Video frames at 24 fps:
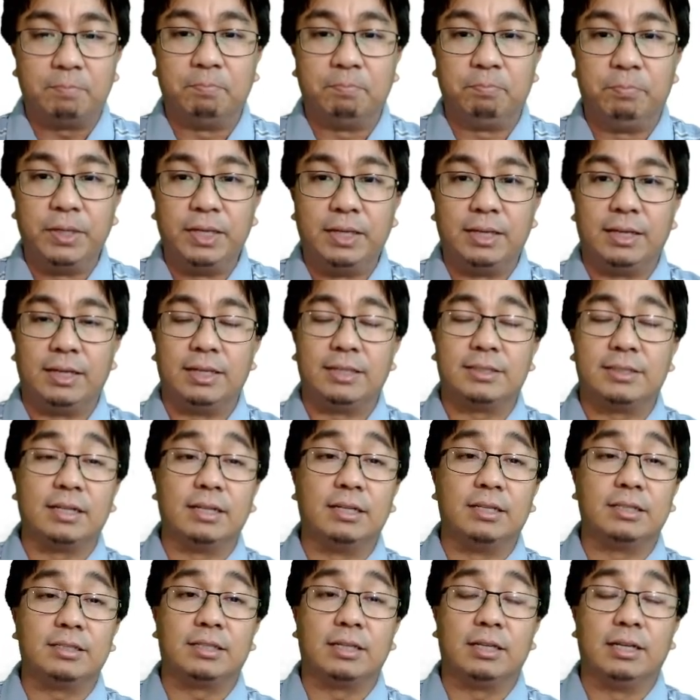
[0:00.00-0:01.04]
B is
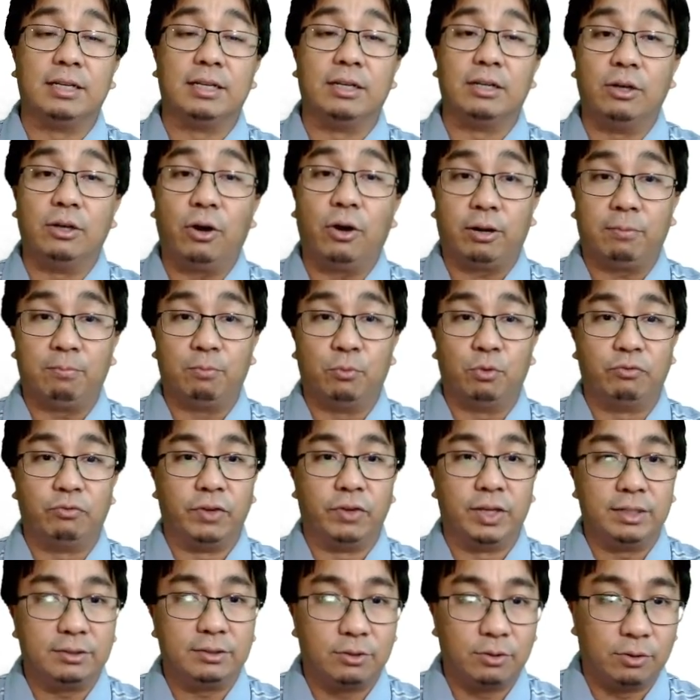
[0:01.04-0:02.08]
initially not
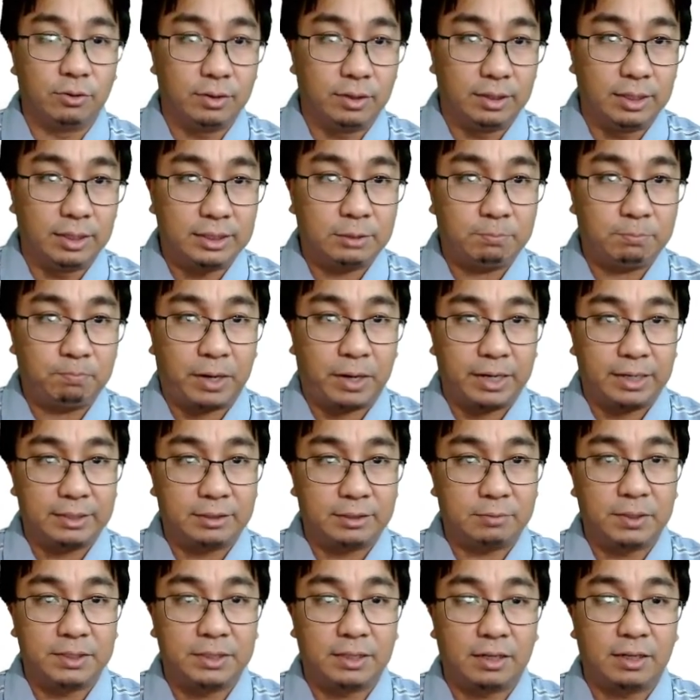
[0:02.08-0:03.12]
moving, so this part
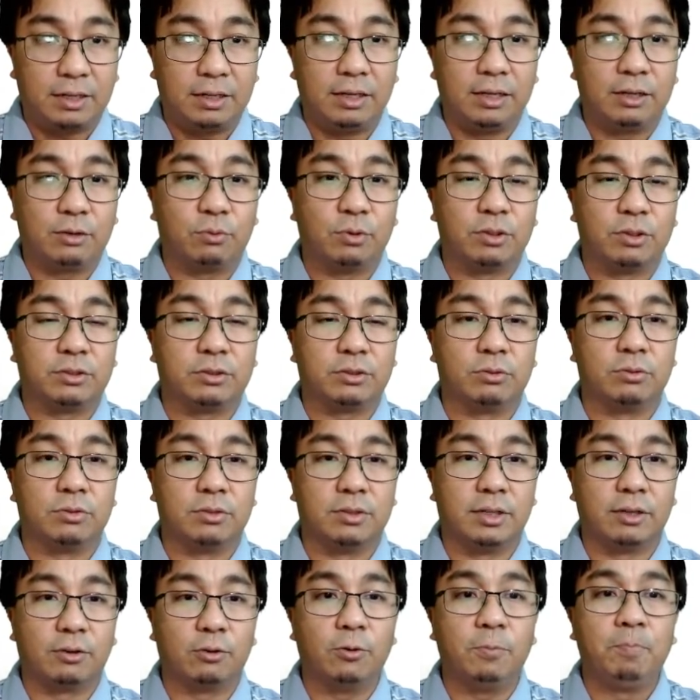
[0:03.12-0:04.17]
is basically equals to
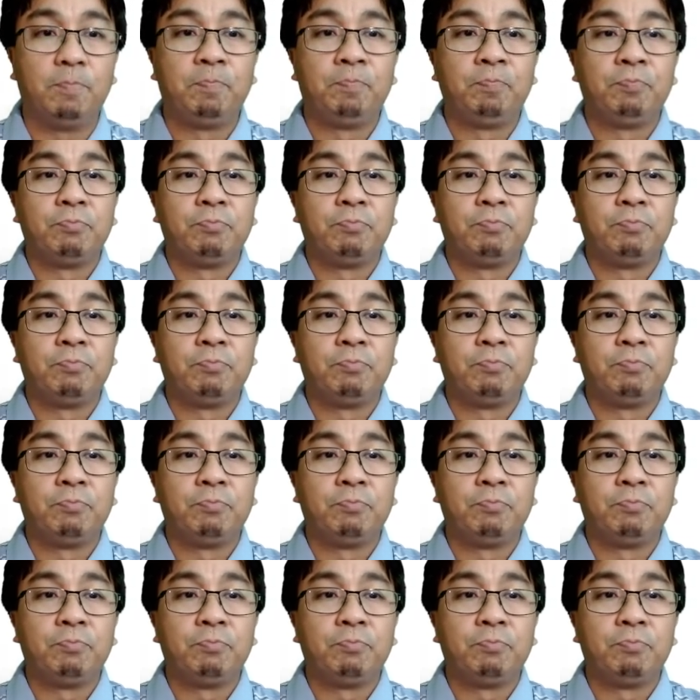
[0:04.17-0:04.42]
0,